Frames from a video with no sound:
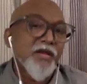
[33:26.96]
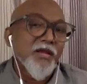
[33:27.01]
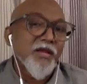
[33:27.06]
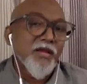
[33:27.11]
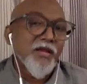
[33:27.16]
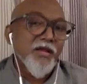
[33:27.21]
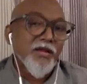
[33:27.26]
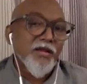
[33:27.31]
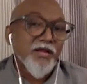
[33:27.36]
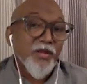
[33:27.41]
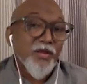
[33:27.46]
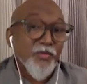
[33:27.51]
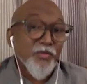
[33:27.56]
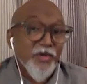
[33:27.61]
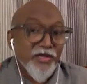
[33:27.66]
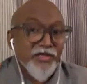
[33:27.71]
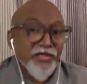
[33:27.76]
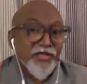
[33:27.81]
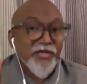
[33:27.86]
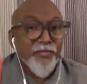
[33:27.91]
a
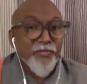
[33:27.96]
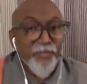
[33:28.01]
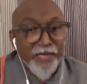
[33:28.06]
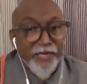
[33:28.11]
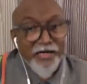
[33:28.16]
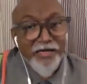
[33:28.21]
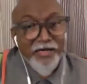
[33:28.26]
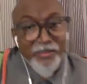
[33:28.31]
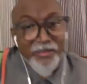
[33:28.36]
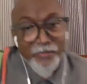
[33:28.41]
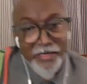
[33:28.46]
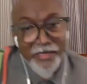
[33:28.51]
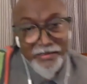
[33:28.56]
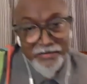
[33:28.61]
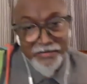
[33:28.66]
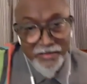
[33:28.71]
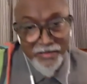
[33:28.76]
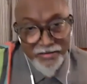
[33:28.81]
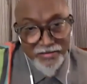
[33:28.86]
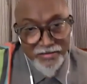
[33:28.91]
community built by
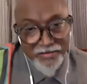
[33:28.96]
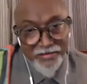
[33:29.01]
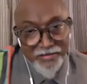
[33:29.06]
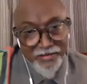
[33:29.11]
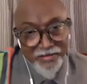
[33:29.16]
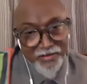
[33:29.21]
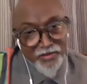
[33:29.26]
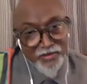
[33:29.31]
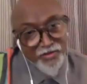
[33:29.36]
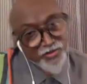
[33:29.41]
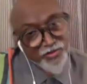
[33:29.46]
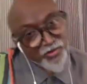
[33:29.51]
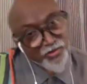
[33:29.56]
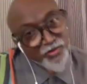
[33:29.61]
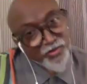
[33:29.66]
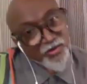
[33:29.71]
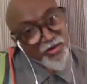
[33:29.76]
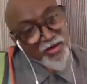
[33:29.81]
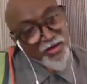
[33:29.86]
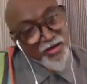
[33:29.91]
that. You know,
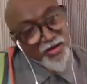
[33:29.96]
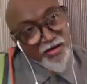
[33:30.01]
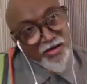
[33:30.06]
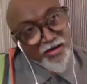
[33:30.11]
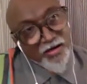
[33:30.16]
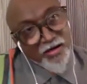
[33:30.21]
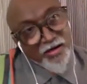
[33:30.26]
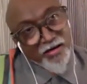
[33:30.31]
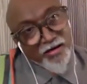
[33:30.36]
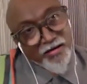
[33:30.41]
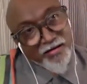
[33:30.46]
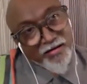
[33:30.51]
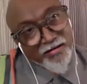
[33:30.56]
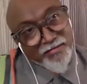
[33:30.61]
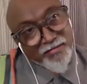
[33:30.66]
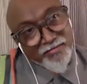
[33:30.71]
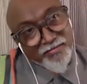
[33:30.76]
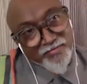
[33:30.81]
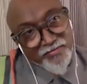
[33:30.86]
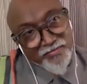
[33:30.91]
so
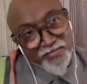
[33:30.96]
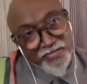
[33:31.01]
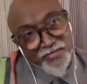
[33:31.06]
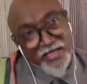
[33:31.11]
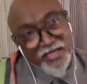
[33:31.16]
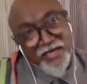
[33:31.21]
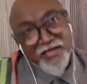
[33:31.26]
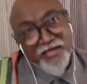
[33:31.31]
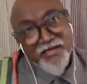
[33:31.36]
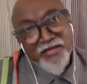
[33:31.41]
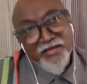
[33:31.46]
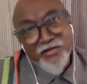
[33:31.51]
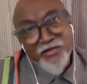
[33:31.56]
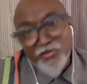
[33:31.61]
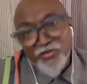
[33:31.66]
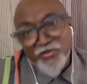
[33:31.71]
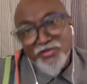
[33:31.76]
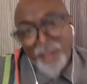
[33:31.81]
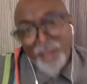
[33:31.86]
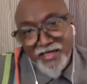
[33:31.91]
um, that
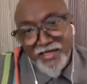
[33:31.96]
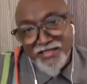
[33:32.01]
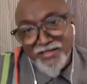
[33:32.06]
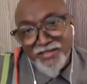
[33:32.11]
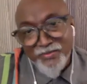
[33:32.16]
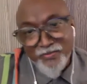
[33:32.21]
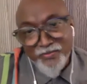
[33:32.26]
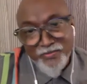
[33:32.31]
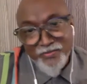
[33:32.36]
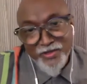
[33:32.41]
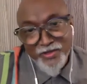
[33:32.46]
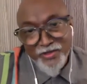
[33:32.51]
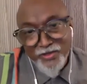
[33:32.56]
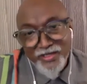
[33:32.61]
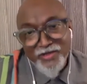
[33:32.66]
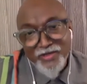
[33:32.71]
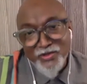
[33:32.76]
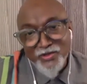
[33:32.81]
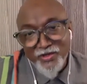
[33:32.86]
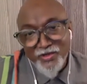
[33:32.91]
enthusiasm we
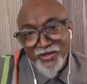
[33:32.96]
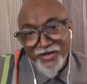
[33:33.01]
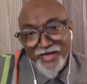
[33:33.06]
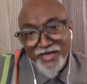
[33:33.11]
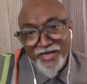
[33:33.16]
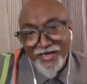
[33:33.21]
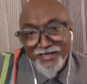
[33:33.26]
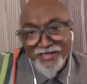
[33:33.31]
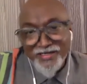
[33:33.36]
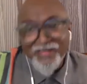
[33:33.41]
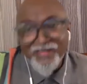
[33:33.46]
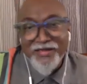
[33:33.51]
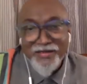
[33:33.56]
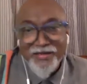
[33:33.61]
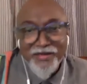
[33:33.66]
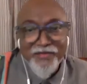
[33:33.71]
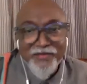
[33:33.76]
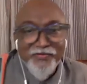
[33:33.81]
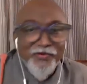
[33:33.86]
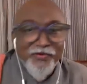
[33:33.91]
need to create
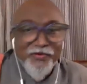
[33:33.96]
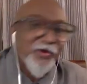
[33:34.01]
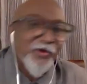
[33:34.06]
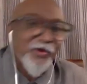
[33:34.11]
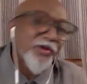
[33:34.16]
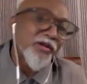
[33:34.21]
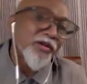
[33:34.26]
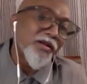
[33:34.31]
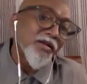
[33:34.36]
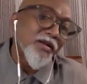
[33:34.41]
for hmm.